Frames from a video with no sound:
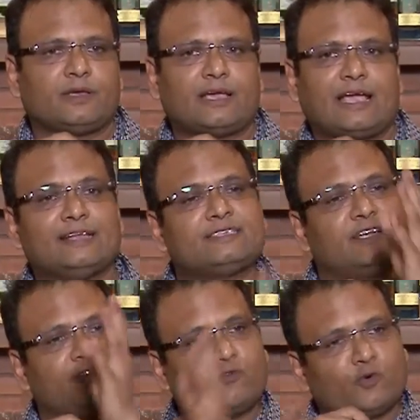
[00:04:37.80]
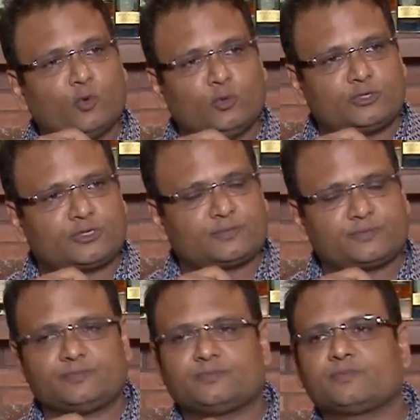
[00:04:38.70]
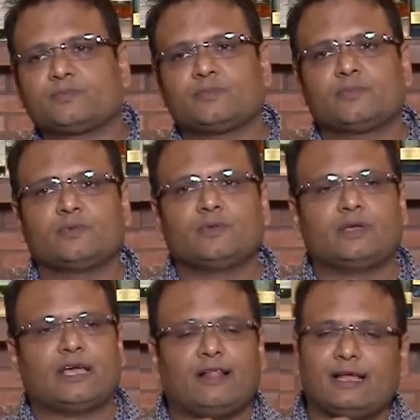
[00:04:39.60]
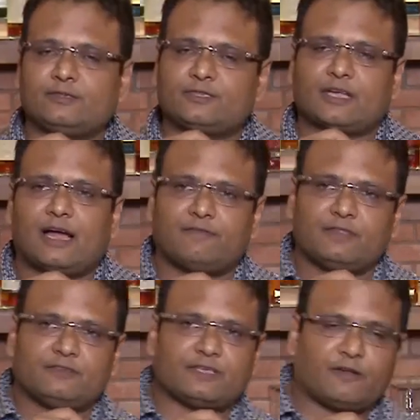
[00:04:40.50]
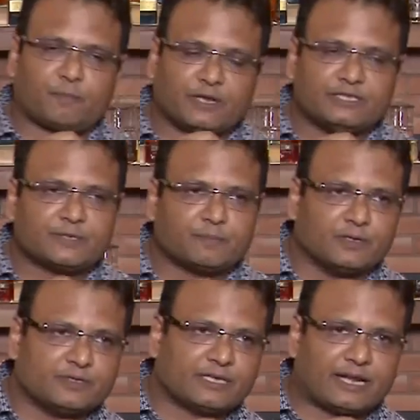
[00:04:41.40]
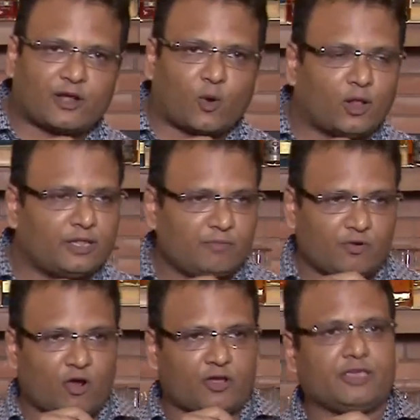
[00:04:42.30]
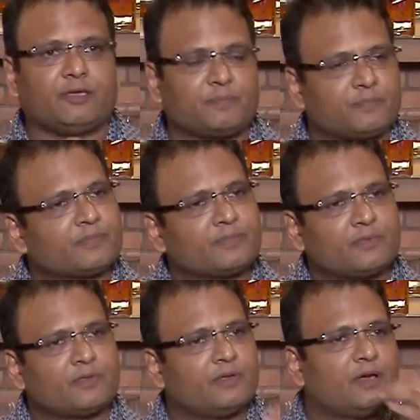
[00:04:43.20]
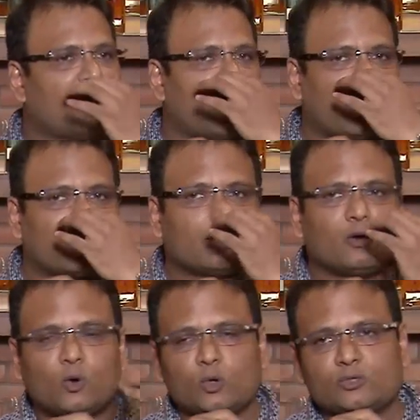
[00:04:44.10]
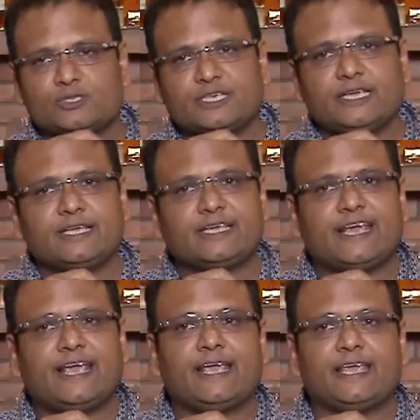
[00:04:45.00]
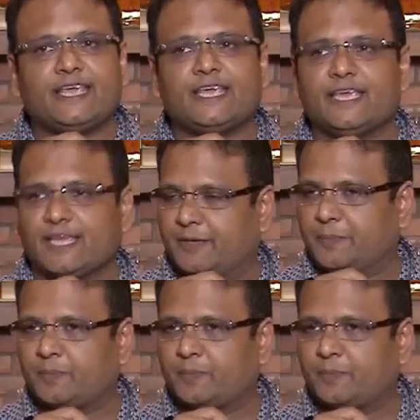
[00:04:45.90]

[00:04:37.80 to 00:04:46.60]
and a set of rules. And I like to start with a set of principles, and I call them Rocky, R-O-C-K-E-E.